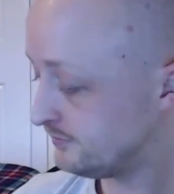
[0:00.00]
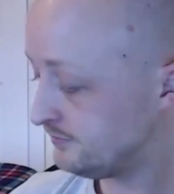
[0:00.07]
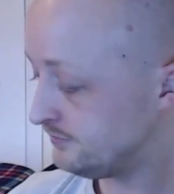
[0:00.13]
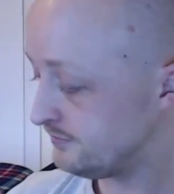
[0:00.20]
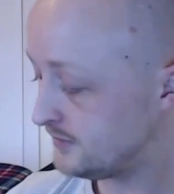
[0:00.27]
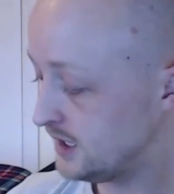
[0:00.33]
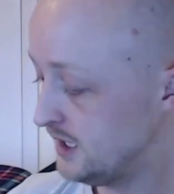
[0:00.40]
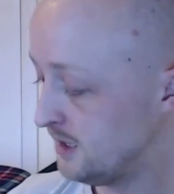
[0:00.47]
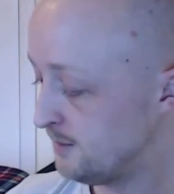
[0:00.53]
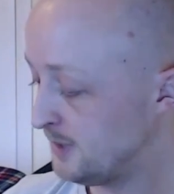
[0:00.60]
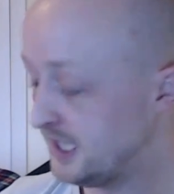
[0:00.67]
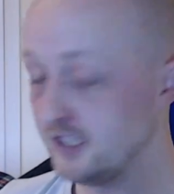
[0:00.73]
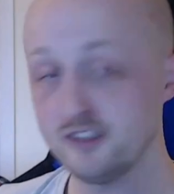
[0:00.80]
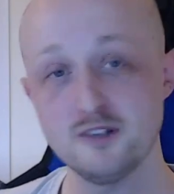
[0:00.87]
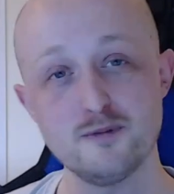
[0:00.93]
And I
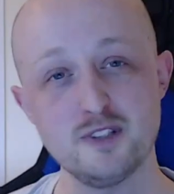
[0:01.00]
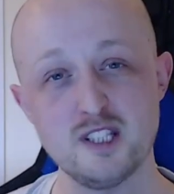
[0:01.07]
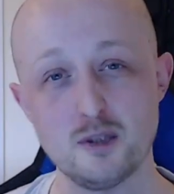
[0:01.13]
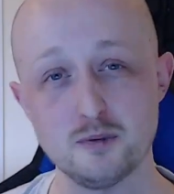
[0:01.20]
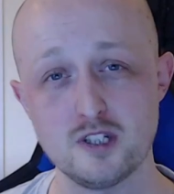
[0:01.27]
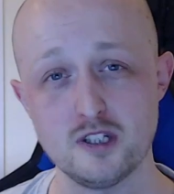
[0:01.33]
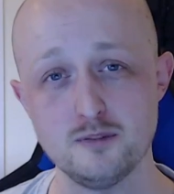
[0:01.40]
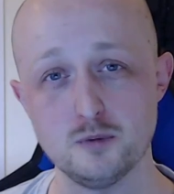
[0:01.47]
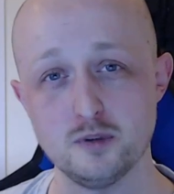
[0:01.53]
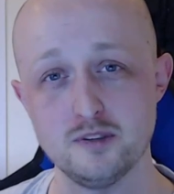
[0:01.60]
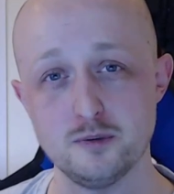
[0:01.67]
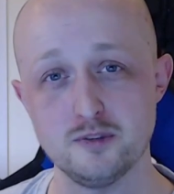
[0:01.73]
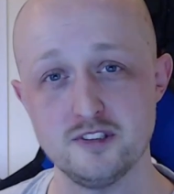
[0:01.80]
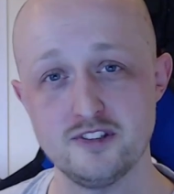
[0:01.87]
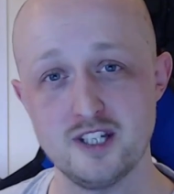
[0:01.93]
don't think that was kind of what it was
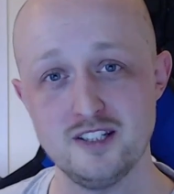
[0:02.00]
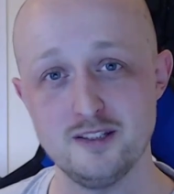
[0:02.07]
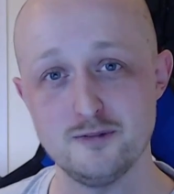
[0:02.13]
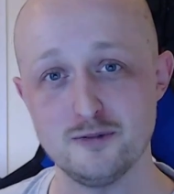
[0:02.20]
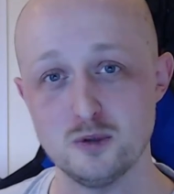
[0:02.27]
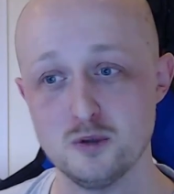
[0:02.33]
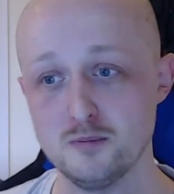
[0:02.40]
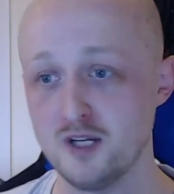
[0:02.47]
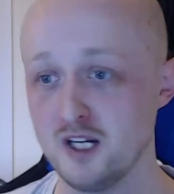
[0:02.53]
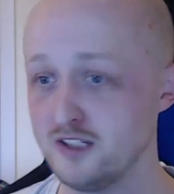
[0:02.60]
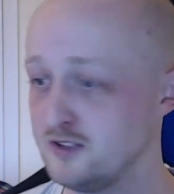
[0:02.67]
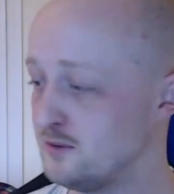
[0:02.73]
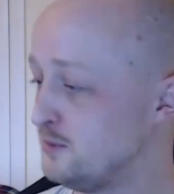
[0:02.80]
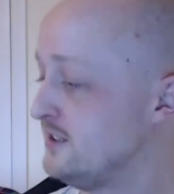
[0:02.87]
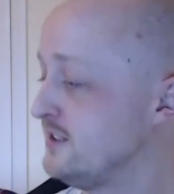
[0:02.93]
intended for, but I just
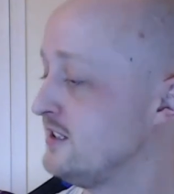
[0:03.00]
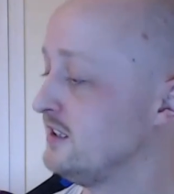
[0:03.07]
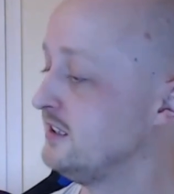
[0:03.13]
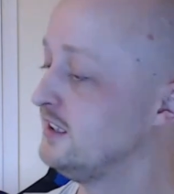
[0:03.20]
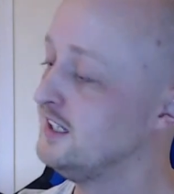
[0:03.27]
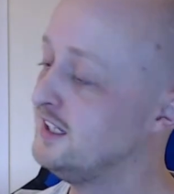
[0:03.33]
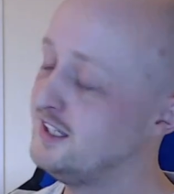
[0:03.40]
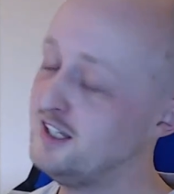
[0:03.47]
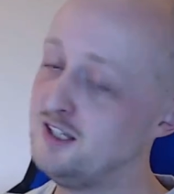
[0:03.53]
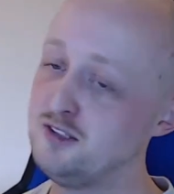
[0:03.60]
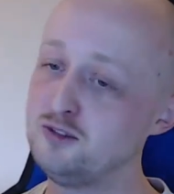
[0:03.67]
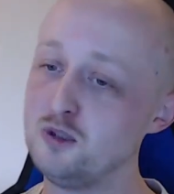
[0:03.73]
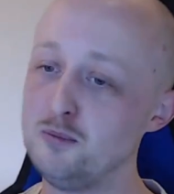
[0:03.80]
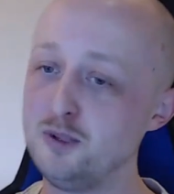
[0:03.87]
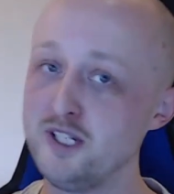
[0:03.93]
wanted to sort of
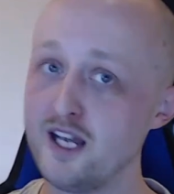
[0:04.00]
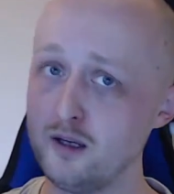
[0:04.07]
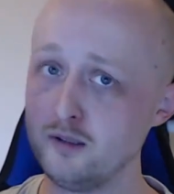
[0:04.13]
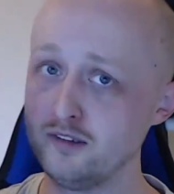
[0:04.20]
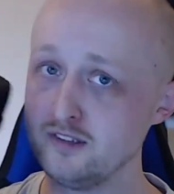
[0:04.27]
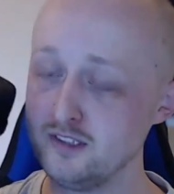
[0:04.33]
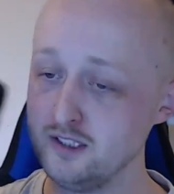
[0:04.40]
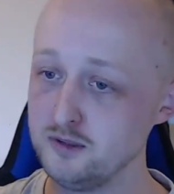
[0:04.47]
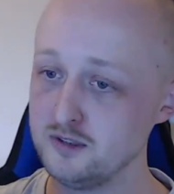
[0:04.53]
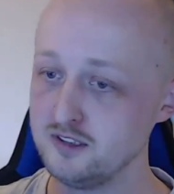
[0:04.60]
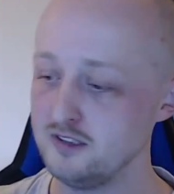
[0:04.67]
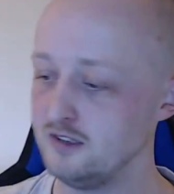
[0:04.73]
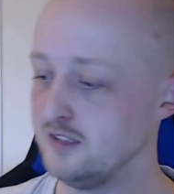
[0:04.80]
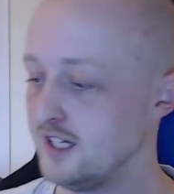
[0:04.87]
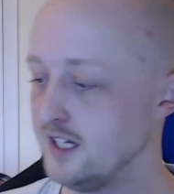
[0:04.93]
point out that you could do
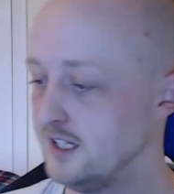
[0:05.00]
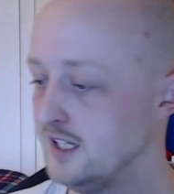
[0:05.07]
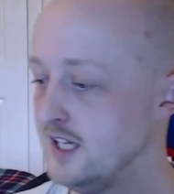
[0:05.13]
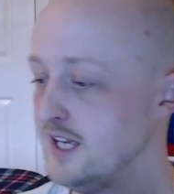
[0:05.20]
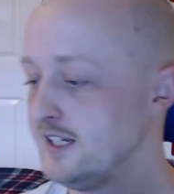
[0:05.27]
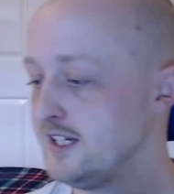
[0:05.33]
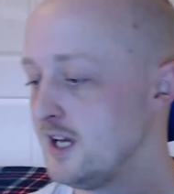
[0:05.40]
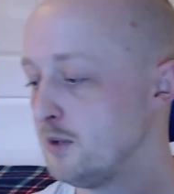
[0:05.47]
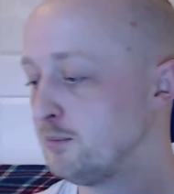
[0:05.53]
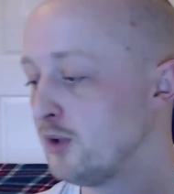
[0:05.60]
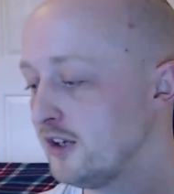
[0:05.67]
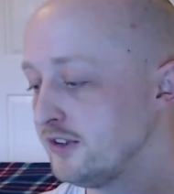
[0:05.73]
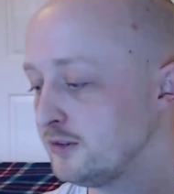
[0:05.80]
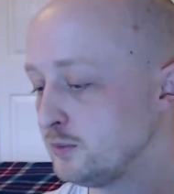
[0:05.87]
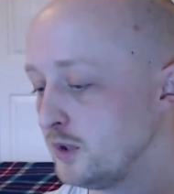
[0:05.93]
that. Now,
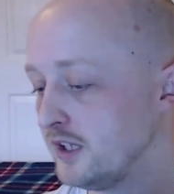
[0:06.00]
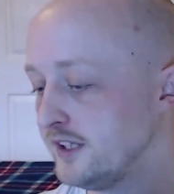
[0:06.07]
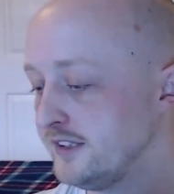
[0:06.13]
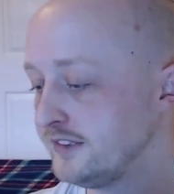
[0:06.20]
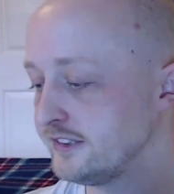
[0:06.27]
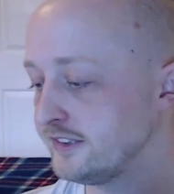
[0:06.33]
price-wise,